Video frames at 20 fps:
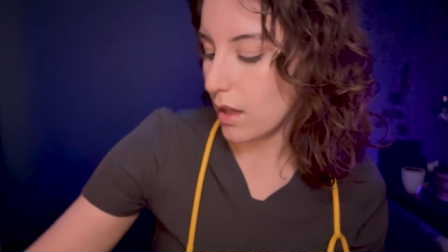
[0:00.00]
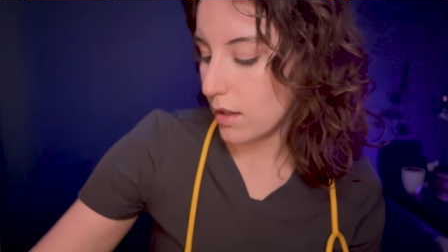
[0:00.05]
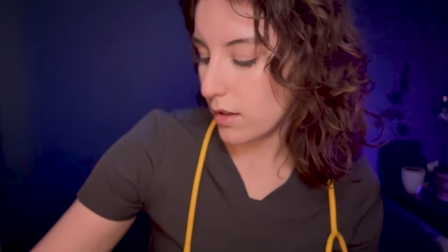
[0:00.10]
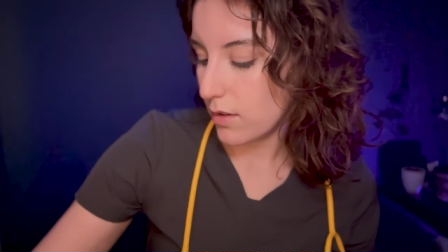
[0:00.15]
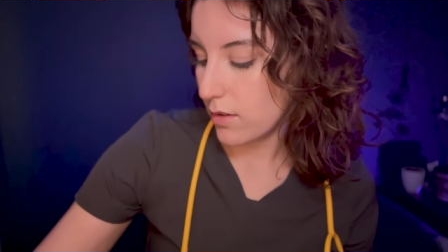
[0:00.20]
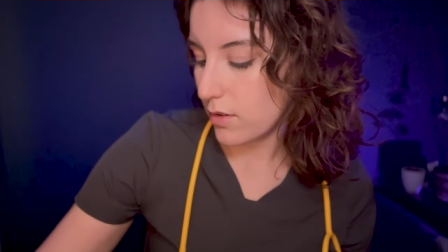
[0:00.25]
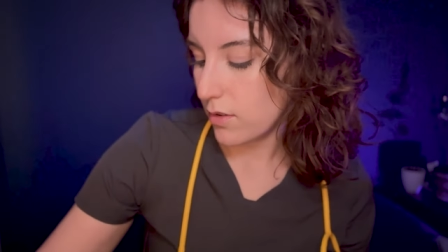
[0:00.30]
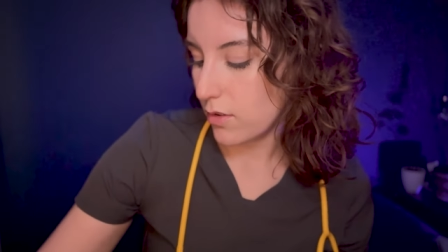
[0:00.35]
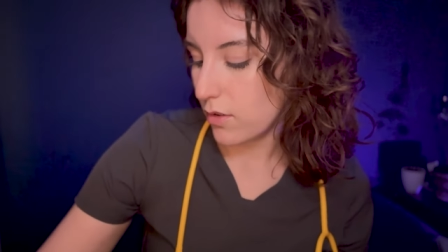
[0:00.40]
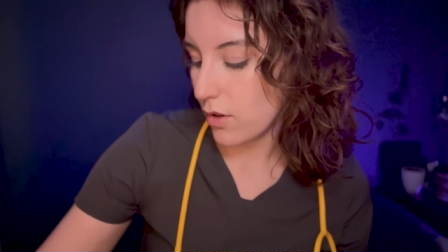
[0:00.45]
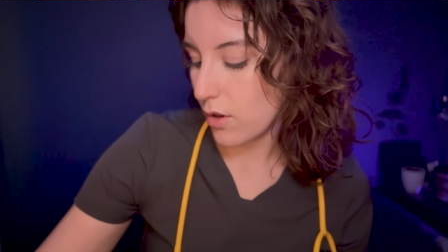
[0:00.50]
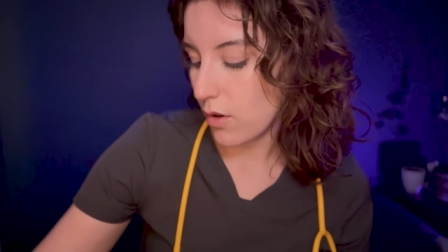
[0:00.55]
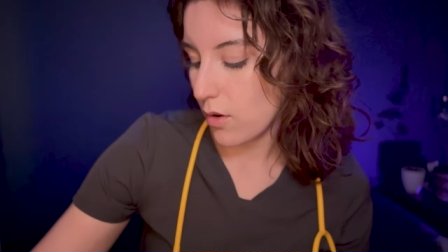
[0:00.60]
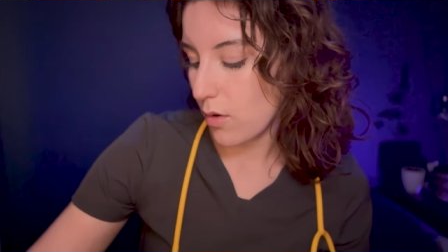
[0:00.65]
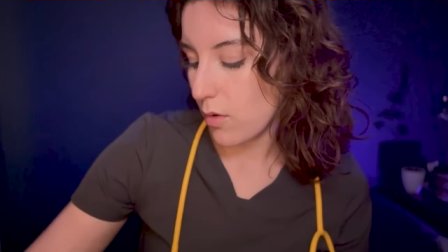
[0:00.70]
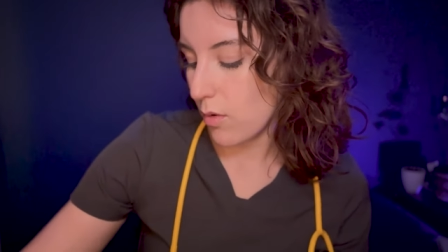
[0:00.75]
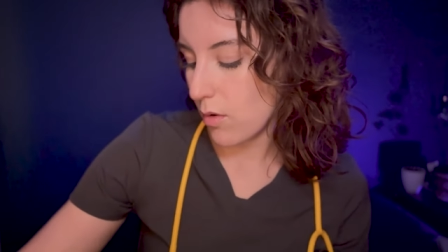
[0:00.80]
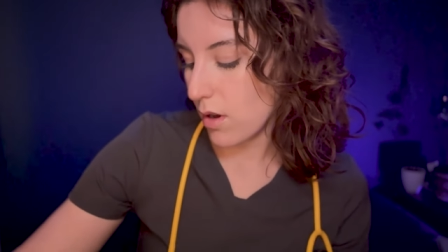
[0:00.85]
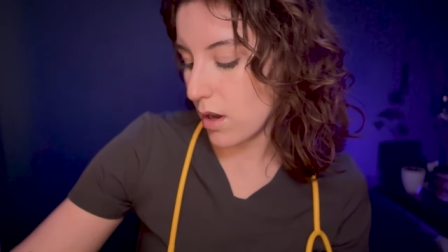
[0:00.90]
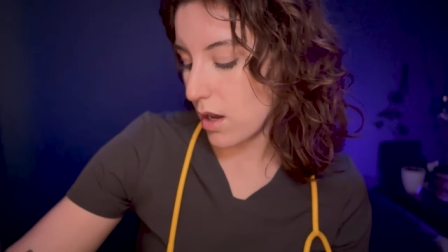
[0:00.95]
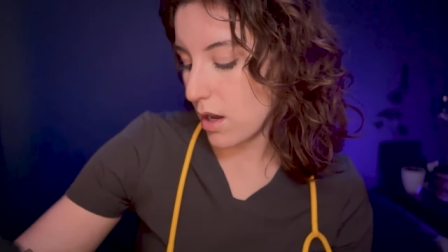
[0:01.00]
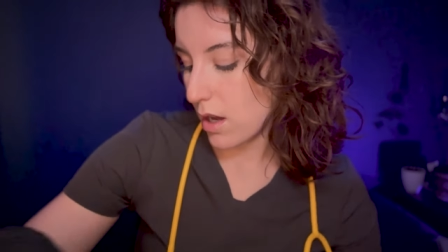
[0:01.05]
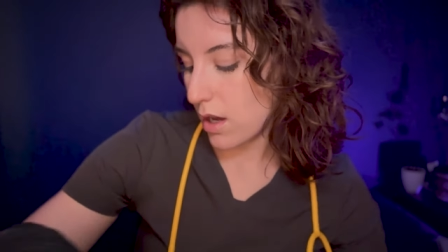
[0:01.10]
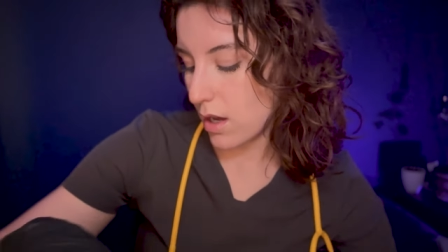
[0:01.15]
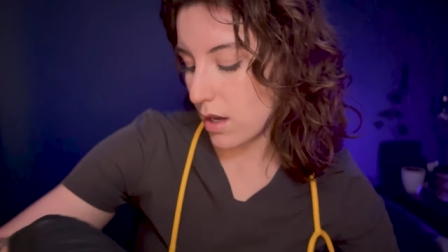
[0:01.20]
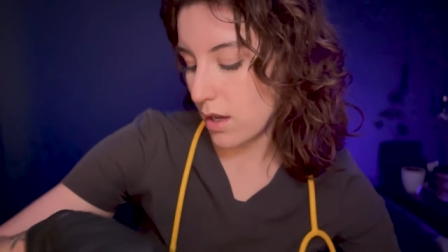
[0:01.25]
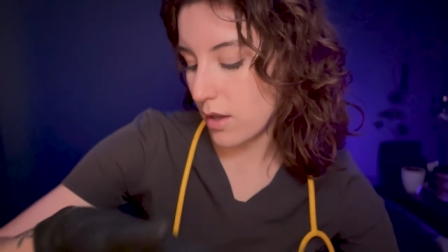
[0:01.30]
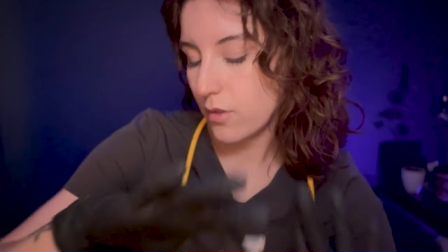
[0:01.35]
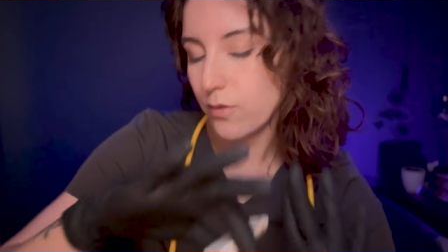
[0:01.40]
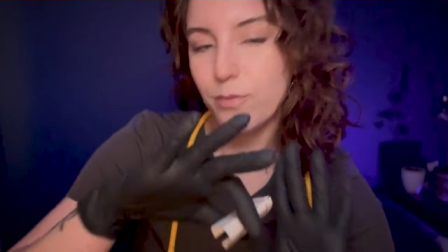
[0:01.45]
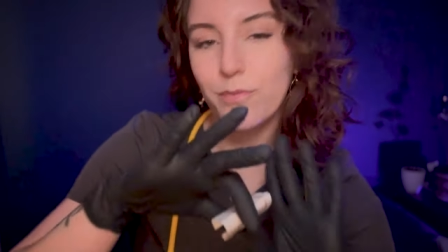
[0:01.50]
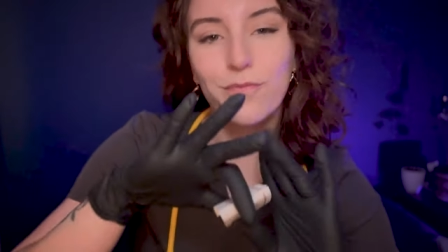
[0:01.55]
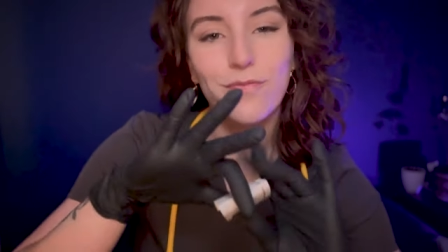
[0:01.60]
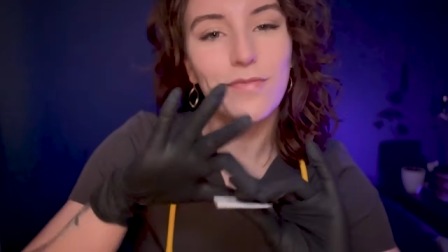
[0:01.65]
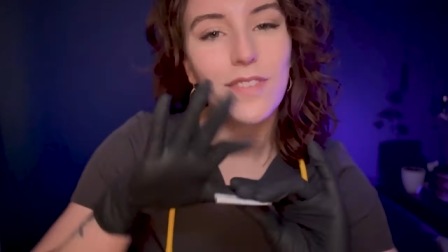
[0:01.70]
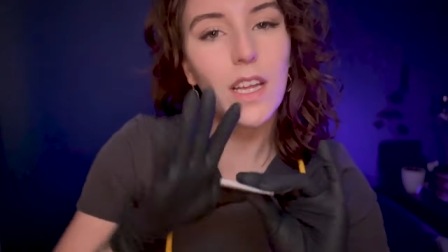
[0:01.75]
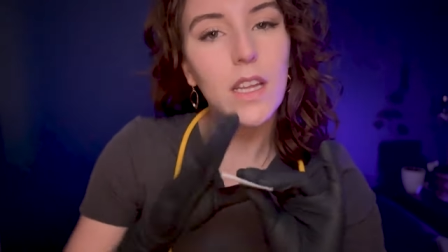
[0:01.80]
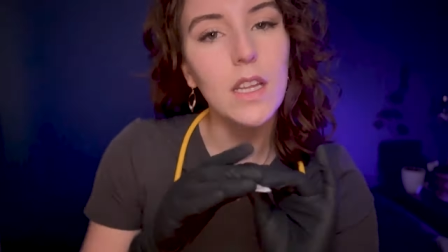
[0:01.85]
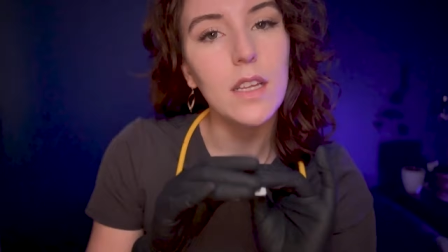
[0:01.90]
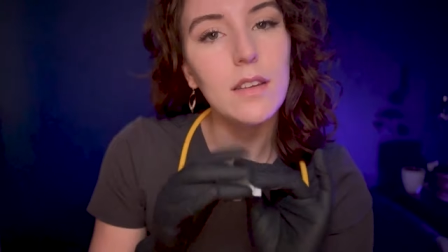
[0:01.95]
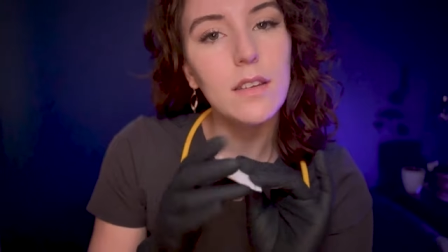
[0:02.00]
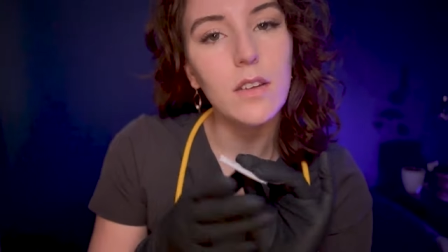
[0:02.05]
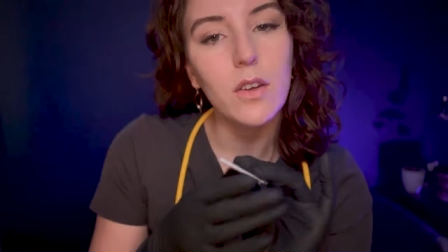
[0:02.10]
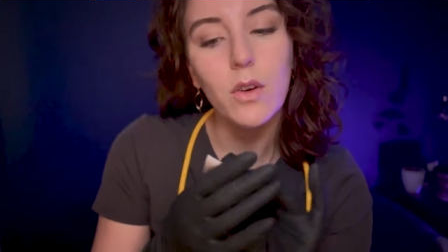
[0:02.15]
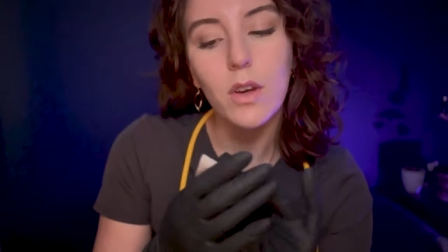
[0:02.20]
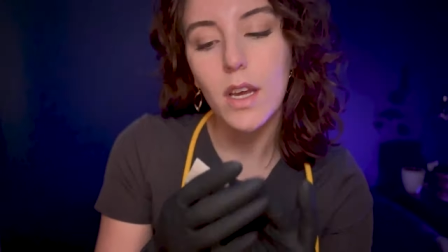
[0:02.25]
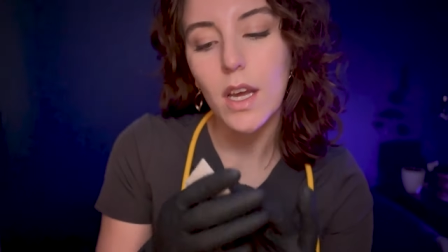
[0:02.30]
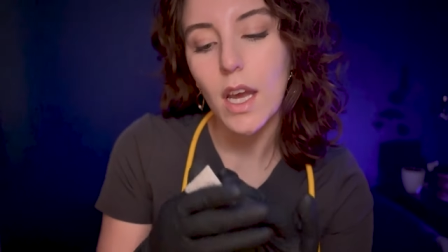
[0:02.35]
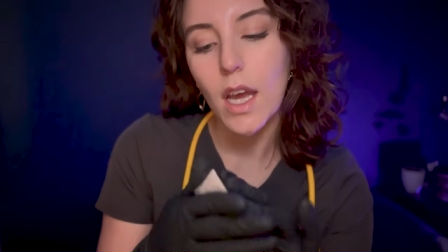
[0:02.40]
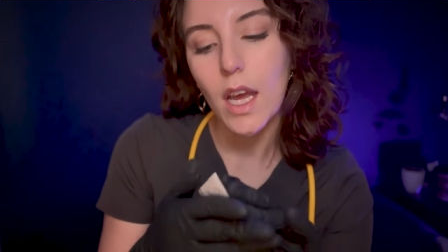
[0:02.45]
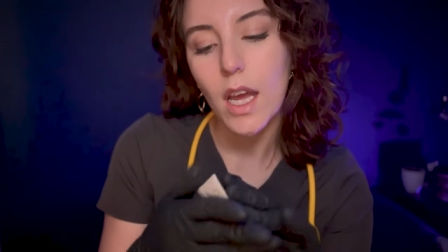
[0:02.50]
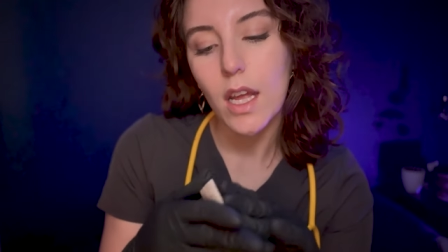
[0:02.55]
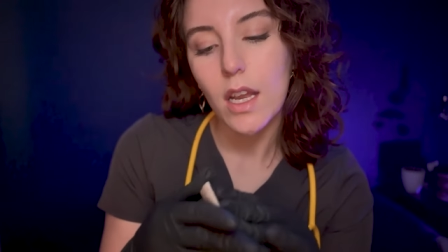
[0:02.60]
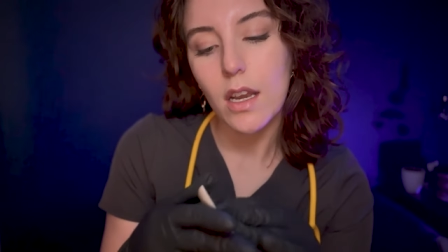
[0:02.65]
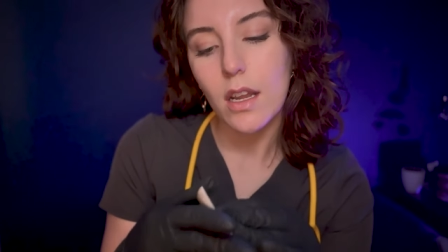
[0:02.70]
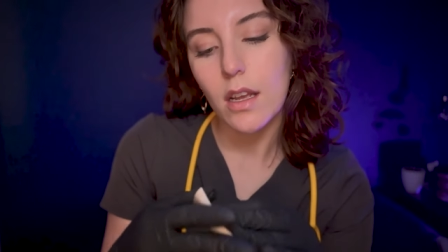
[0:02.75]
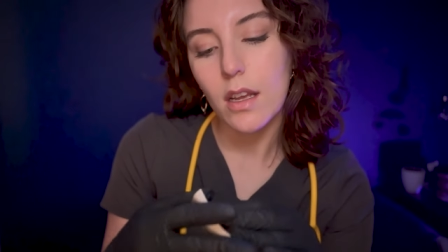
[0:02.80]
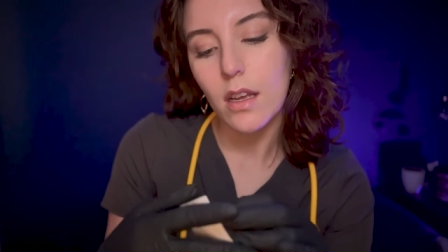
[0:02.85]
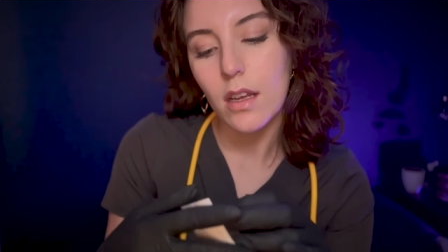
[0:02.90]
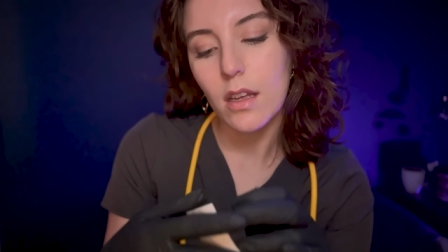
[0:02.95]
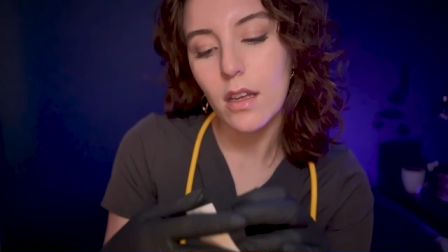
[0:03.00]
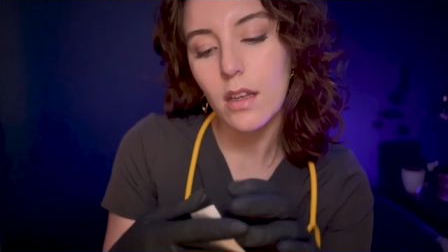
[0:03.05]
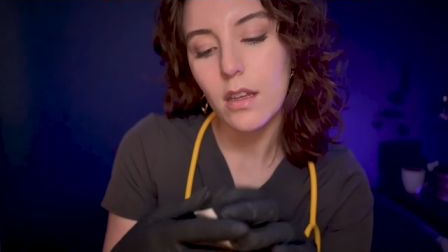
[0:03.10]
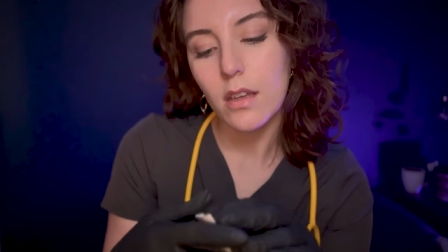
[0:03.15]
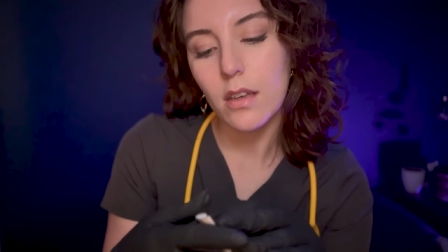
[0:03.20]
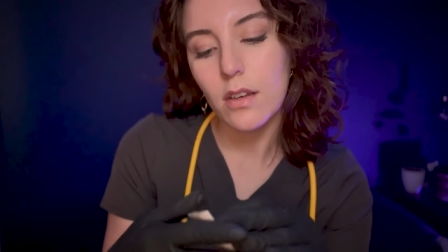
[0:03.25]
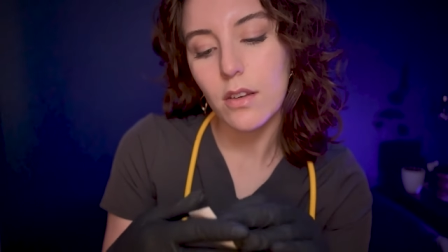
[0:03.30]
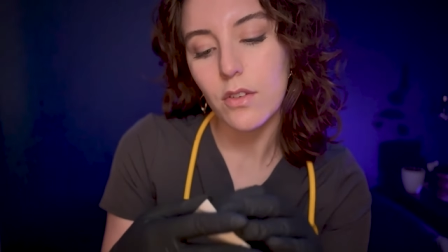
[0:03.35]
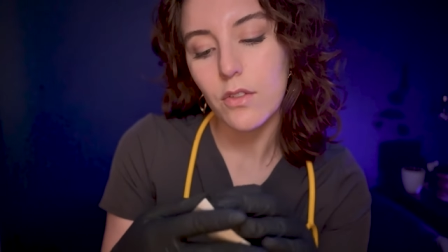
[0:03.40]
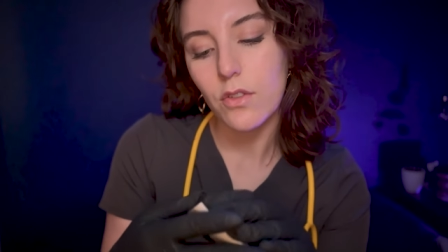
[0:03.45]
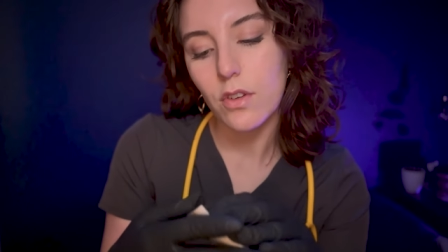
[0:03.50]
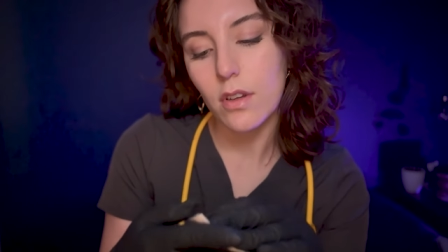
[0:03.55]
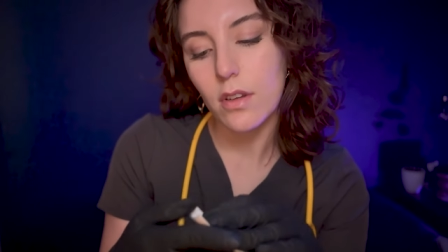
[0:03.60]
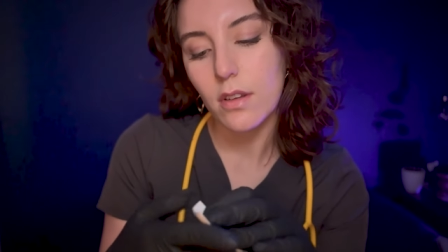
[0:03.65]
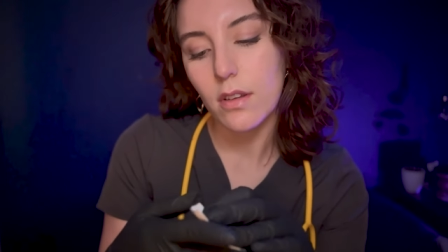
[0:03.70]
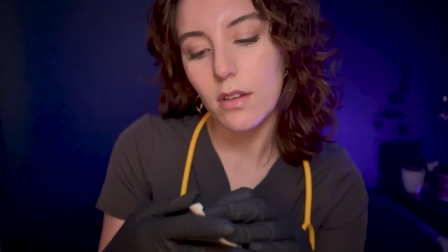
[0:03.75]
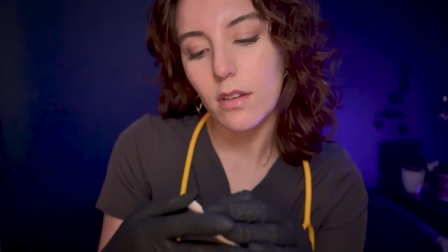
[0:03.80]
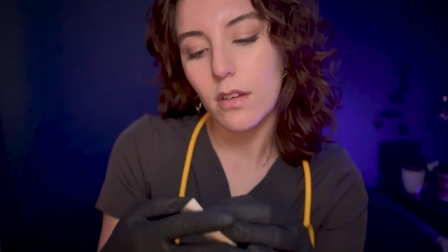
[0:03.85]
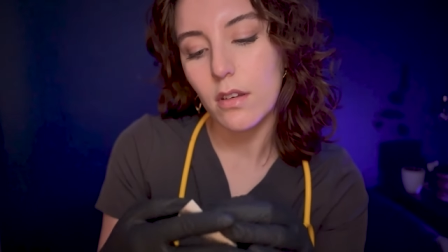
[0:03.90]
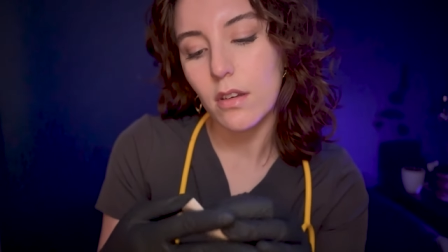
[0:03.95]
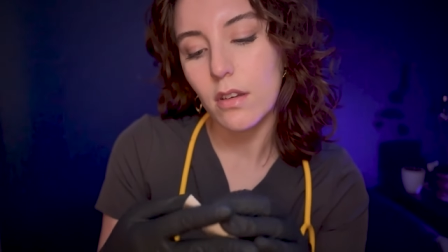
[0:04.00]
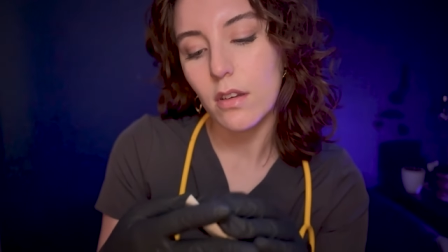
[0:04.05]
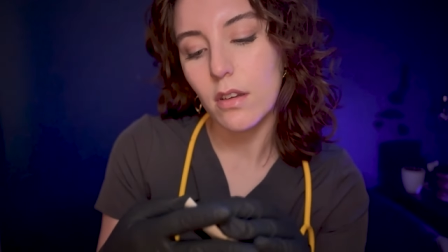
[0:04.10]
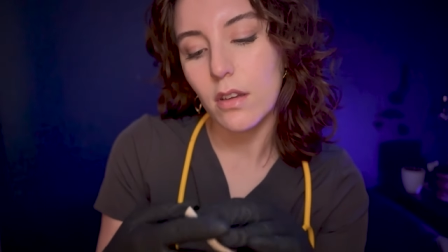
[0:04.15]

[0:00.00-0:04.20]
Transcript: So, um, let's go ahead and just